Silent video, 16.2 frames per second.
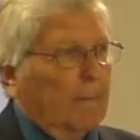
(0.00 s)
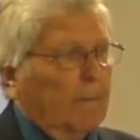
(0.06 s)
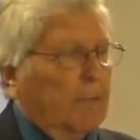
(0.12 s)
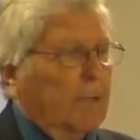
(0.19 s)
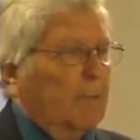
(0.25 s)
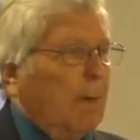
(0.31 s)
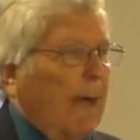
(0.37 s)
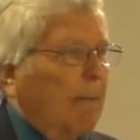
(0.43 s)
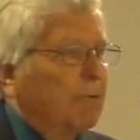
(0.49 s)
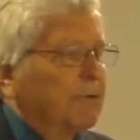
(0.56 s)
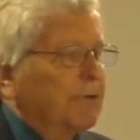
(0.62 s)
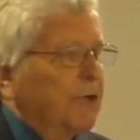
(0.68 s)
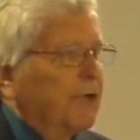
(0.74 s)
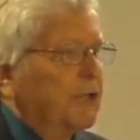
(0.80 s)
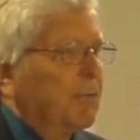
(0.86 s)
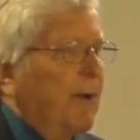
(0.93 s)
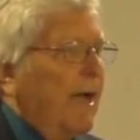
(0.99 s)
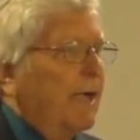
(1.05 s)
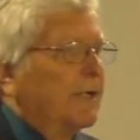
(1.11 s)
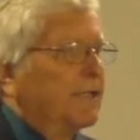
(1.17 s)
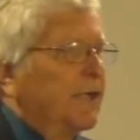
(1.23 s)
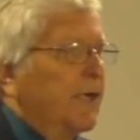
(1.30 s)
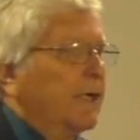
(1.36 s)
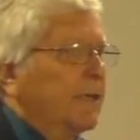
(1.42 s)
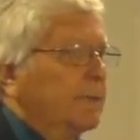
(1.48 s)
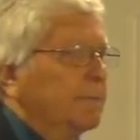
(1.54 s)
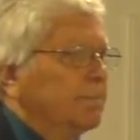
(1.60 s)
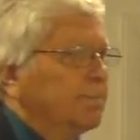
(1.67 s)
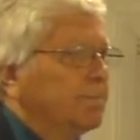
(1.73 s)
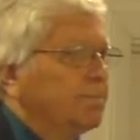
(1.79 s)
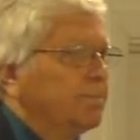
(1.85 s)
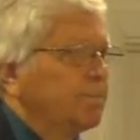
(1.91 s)
But the Bible says about
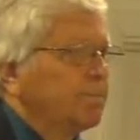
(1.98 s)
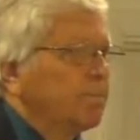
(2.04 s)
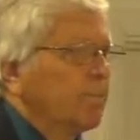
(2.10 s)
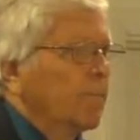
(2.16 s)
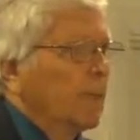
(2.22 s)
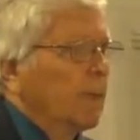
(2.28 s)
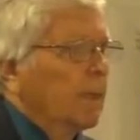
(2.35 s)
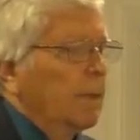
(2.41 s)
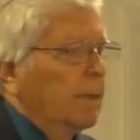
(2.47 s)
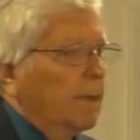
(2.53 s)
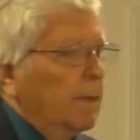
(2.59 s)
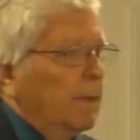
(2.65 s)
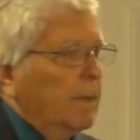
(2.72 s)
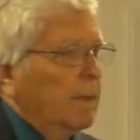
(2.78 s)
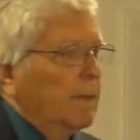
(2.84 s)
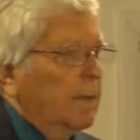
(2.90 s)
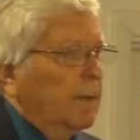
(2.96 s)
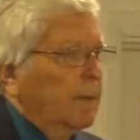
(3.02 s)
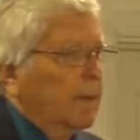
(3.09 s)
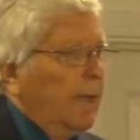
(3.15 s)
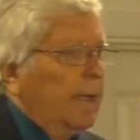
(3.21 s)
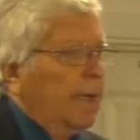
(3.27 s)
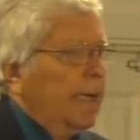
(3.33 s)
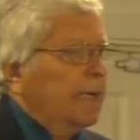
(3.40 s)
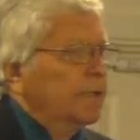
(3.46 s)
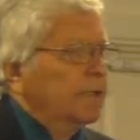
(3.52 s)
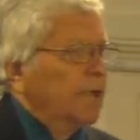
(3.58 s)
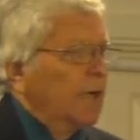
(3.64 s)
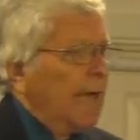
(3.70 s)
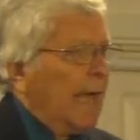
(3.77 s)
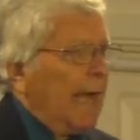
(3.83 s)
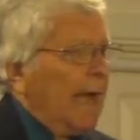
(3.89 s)
Satan that he's
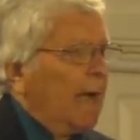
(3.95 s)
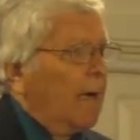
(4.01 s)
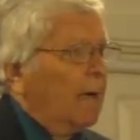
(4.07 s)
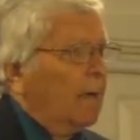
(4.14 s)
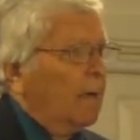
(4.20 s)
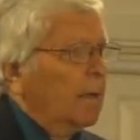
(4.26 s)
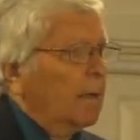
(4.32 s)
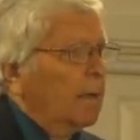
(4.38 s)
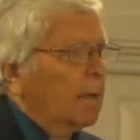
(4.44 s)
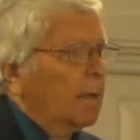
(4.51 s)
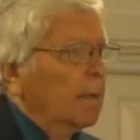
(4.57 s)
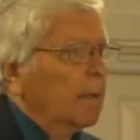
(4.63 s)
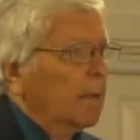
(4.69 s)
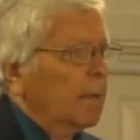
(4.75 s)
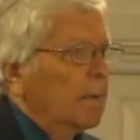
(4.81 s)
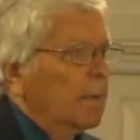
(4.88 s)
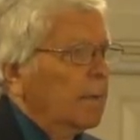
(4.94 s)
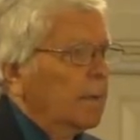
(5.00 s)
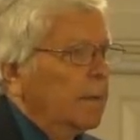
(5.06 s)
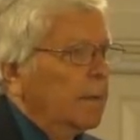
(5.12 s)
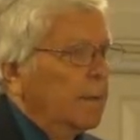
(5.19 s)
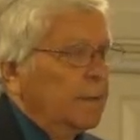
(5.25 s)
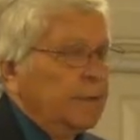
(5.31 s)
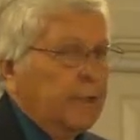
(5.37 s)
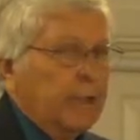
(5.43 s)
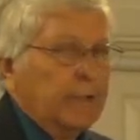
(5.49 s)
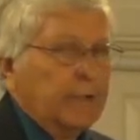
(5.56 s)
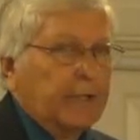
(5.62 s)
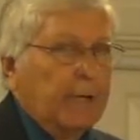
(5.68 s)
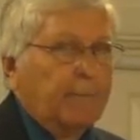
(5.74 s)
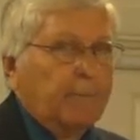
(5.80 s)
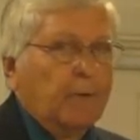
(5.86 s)
a liar in John
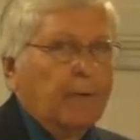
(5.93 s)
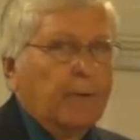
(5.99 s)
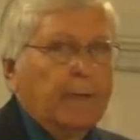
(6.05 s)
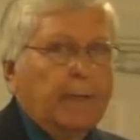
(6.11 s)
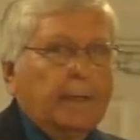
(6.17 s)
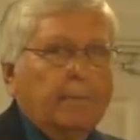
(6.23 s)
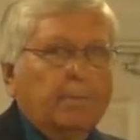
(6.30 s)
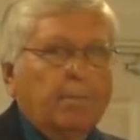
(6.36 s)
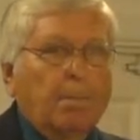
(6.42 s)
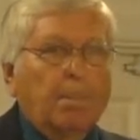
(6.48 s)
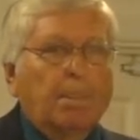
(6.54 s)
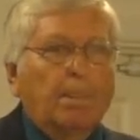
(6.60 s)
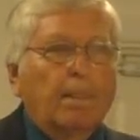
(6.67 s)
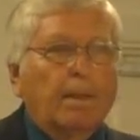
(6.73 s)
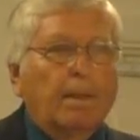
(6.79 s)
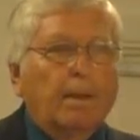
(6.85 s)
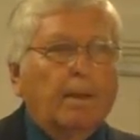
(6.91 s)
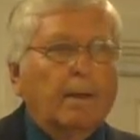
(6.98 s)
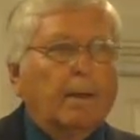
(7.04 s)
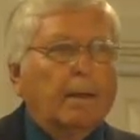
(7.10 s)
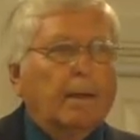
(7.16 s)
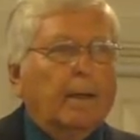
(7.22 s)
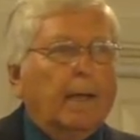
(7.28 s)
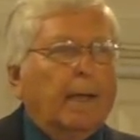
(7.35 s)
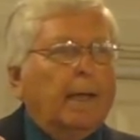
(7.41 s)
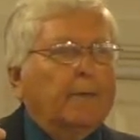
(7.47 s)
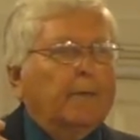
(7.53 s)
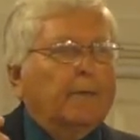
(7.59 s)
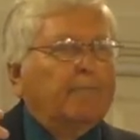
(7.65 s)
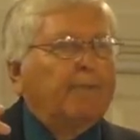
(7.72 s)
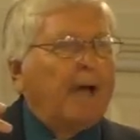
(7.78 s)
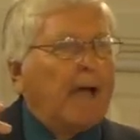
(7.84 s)
chapter 8 and
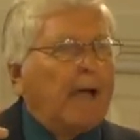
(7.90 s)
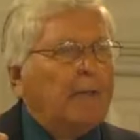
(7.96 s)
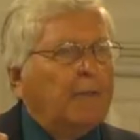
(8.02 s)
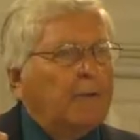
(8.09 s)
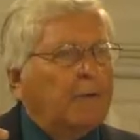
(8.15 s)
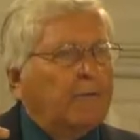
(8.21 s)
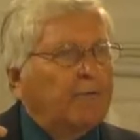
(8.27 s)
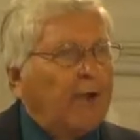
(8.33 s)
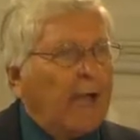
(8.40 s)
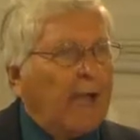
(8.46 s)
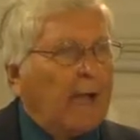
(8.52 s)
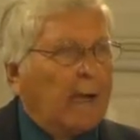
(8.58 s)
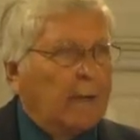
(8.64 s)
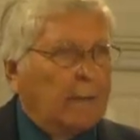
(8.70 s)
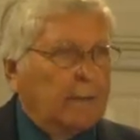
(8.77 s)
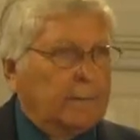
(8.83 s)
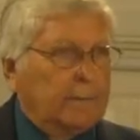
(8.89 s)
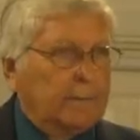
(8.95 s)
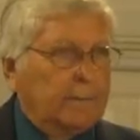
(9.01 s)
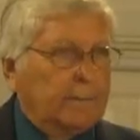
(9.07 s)
the father of liars.